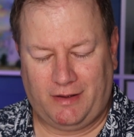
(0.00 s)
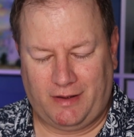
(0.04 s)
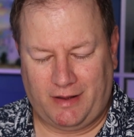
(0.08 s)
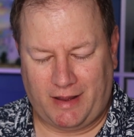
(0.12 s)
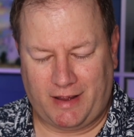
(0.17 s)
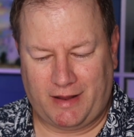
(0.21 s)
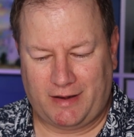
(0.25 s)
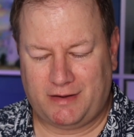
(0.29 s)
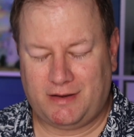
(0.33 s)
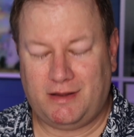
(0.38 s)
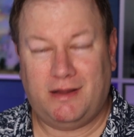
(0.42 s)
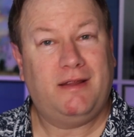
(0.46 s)

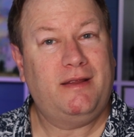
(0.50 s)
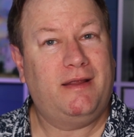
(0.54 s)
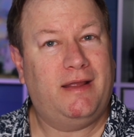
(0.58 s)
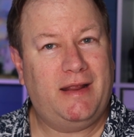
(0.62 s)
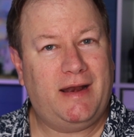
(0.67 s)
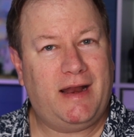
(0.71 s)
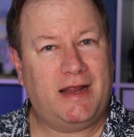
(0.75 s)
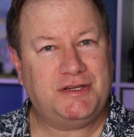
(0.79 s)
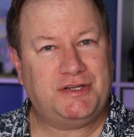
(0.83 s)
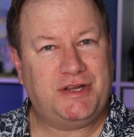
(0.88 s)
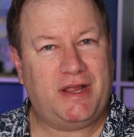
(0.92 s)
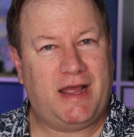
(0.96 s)
and it
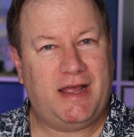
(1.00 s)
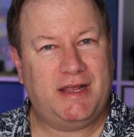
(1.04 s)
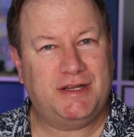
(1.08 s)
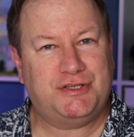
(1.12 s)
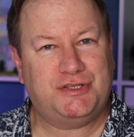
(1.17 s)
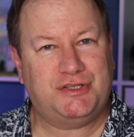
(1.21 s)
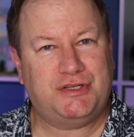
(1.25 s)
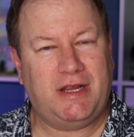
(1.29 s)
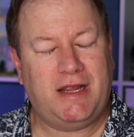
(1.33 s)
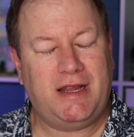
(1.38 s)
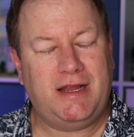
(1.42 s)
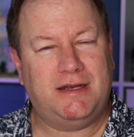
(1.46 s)
actually has
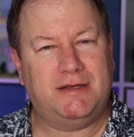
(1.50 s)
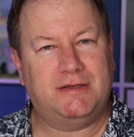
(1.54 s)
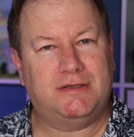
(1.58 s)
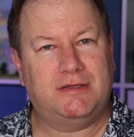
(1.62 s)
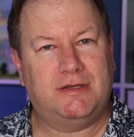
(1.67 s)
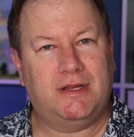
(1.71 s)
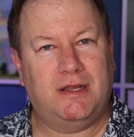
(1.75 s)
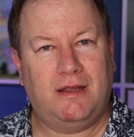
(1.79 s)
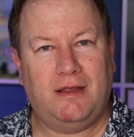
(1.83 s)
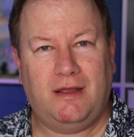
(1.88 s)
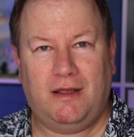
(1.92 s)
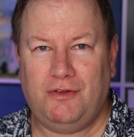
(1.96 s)

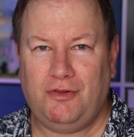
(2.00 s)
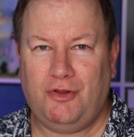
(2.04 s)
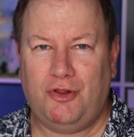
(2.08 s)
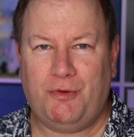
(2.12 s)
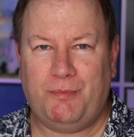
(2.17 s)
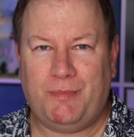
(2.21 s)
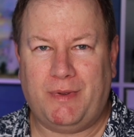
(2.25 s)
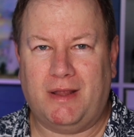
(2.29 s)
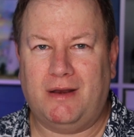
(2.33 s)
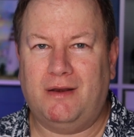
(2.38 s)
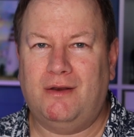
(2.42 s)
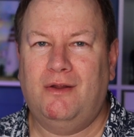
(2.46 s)
changed a
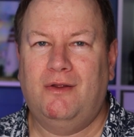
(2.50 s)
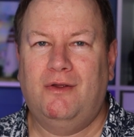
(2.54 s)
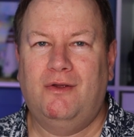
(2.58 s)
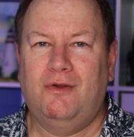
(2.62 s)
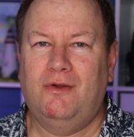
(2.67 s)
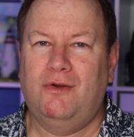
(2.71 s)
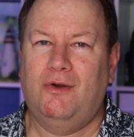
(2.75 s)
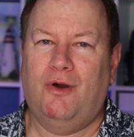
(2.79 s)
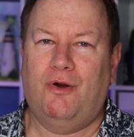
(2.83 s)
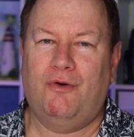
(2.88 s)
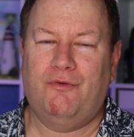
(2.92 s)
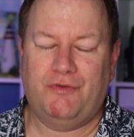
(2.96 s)
little bit
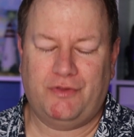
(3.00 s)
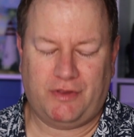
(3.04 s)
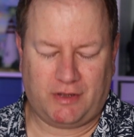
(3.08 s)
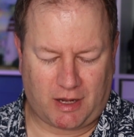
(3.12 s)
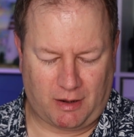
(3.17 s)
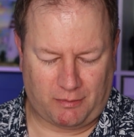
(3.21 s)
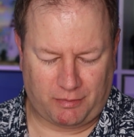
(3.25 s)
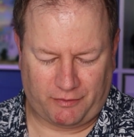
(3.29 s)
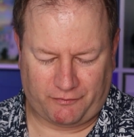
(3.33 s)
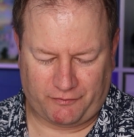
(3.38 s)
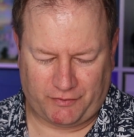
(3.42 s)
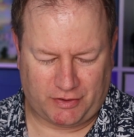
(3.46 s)
over the
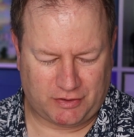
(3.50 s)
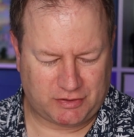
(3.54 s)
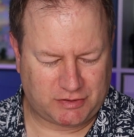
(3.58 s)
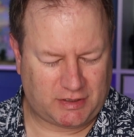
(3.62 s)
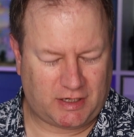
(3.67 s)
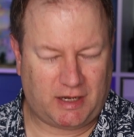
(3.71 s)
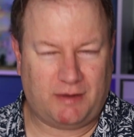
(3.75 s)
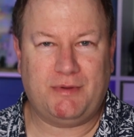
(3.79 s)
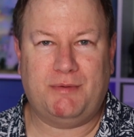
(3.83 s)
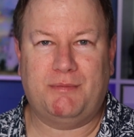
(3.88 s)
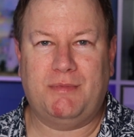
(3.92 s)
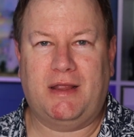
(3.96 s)
couple of years
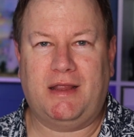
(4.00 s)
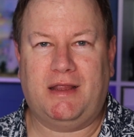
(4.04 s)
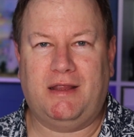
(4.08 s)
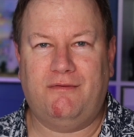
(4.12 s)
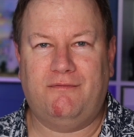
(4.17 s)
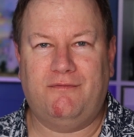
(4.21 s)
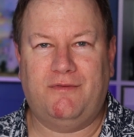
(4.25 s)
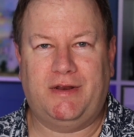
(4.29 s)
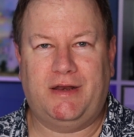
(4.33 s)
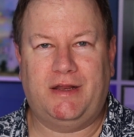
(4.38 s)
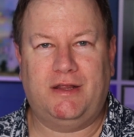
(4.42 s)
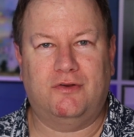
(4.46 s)
that I've been
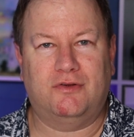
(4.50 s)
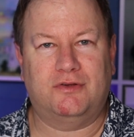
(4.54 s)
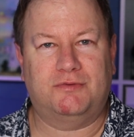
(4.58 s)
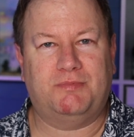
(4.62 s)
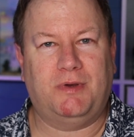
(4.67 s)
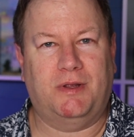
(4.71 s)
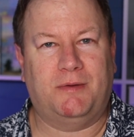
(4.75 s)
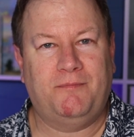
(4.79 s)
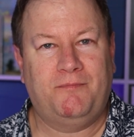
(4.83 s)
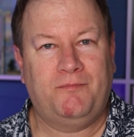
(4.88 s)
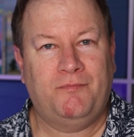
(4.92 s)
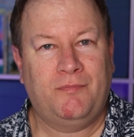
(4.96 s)
making videos.
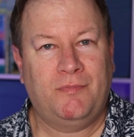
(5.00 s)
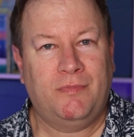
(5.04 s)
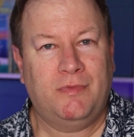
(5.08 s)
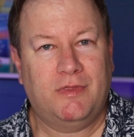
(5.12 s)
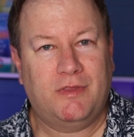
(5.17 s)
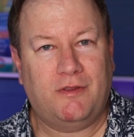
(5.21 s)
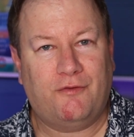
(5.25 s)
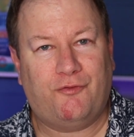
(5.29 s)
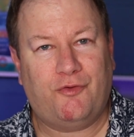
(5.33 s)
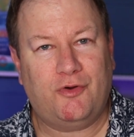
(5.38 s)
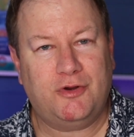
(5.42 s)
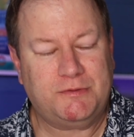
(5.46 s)
But
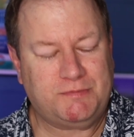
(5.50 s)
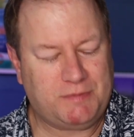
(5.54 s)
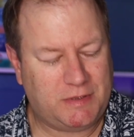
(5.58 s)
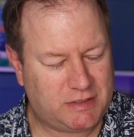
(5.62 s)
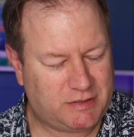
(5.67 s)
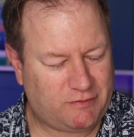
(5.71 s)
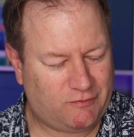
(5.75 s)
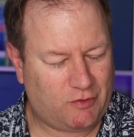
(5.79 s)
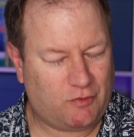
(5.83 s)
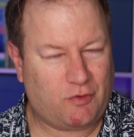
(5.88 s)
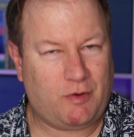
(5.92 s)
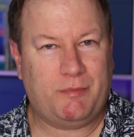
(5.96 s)
the first
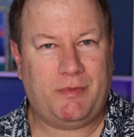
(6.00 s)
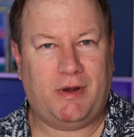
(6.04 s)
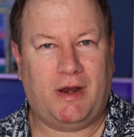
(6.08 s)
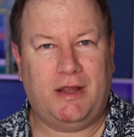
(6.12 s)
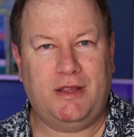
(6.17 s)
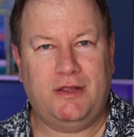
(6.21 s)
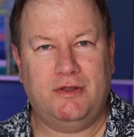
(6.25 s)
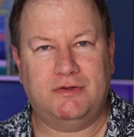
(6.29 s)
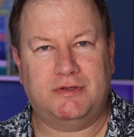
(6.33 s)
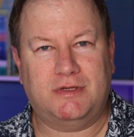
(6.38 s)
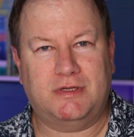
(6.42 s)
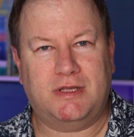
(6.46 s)
piece of equipment I
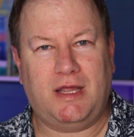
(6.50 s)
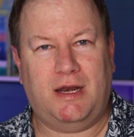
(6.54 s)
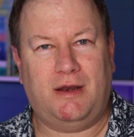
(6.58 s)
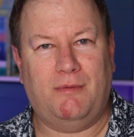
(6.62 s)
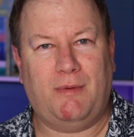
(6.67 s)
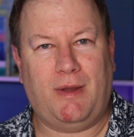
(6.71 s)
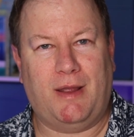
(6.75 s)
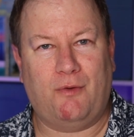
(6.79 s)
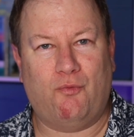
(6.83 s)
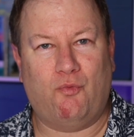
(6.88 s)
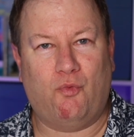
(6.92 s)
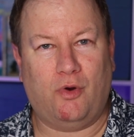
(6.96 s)
use is kind
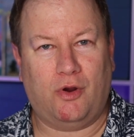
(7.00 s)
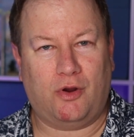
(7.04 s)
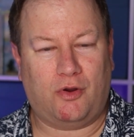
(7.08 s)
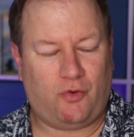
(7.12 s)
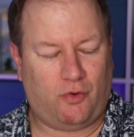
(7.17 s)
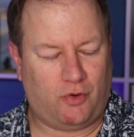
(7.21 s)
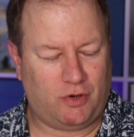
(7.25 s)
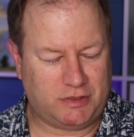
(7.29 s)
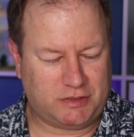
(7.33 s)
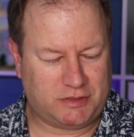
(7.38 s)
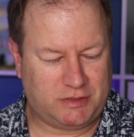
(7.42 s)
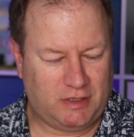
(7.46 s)
of my
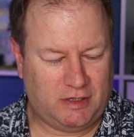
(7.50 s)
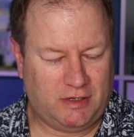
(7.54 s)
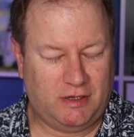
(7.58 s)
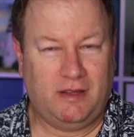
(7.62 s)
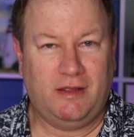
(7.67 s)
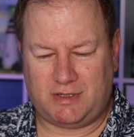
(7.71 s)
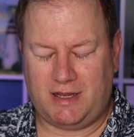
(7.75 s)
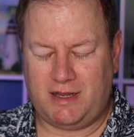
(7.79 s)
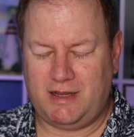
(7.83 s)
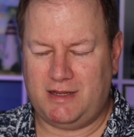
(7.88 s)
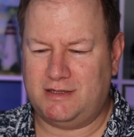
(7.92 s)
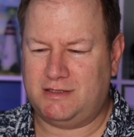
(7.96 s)
workhorse,
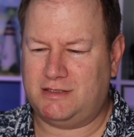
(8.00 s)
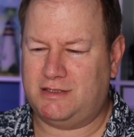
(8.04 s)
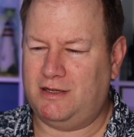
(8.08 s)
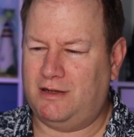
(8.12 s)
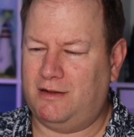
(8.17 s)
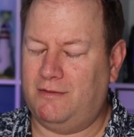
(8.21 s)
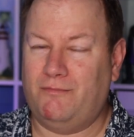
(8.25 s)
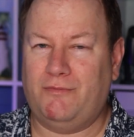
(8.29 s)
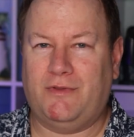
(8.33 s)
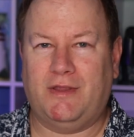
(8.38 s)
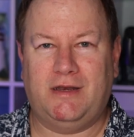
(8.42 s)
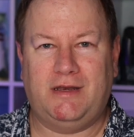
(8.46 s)
is
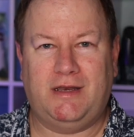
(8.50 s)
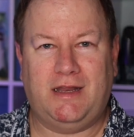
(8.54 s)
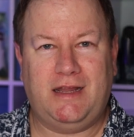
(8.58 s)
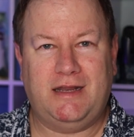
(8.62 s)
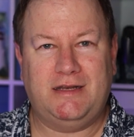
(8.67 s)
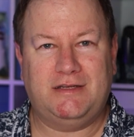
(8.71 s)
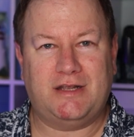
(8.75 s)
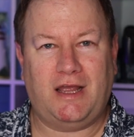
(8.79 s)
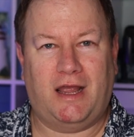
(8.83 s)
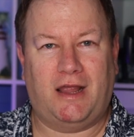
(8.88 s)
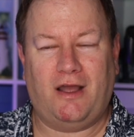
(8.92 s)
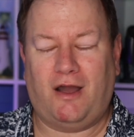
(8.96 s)
the
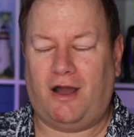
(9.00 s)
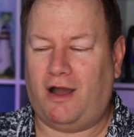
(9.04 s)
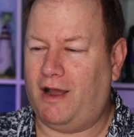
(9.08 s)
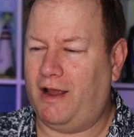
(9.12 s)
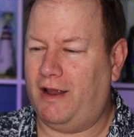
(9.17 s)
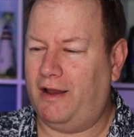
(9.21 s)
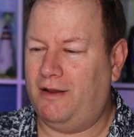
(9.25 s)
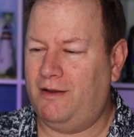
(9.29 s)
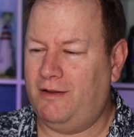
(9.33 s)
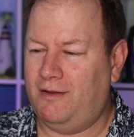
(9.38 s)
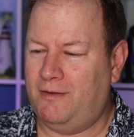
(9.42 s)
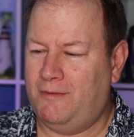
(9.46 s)

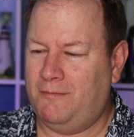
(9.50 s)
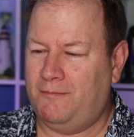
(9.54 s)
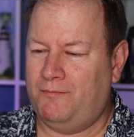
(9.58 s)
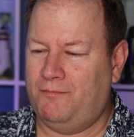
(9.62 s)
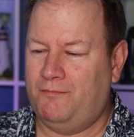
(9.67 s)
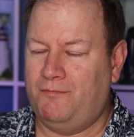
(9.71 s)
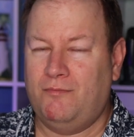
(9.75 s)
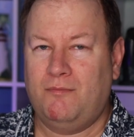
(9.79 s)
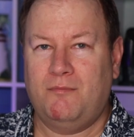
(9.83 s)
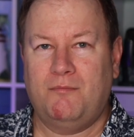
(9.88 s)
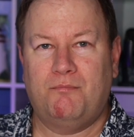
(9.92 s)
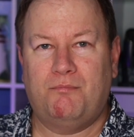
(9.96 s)
DJI
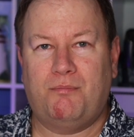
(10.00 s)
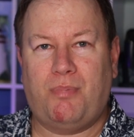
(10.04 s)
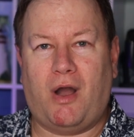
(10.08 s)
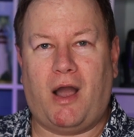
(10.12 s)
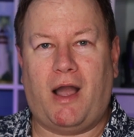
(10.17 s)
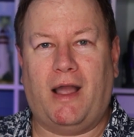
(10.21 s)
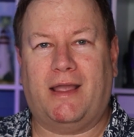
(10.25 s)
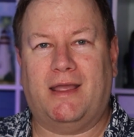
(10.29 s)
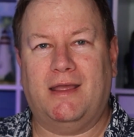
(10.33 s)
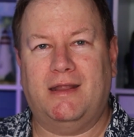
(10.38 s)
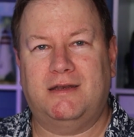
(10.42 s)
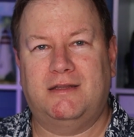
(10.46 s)

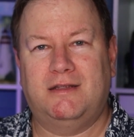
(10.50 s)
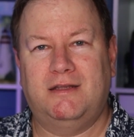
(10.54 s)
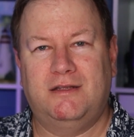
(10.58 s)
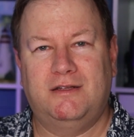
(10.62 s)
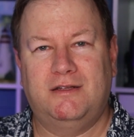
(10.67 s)
Pocket